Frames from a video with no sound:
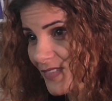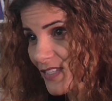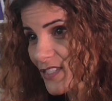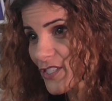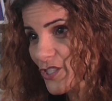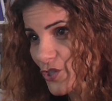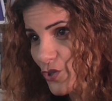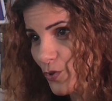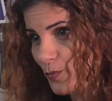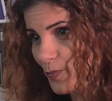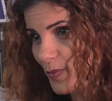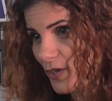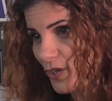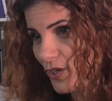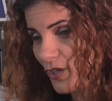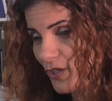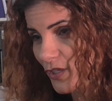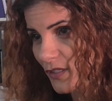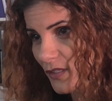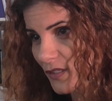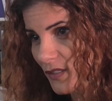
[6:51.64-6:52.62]
stupid
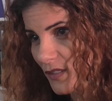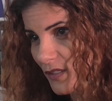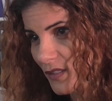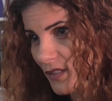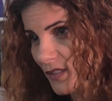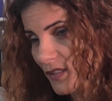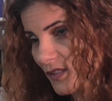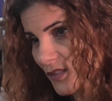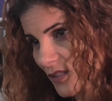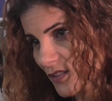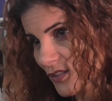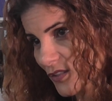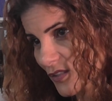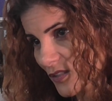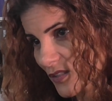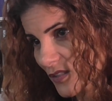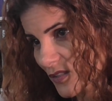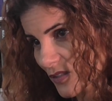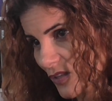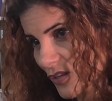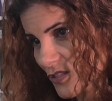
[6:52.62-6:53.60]
girl that just
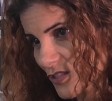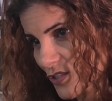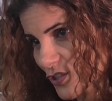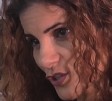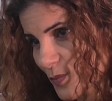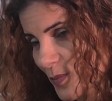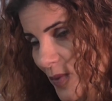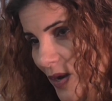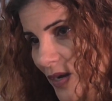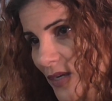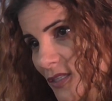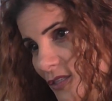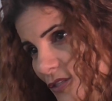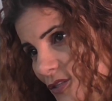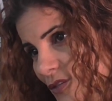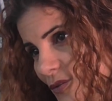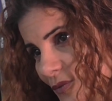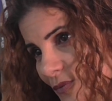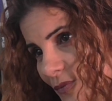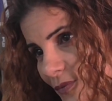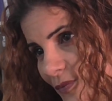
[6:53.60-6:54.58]
lost her mind.
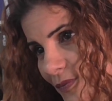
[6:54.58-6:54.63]
So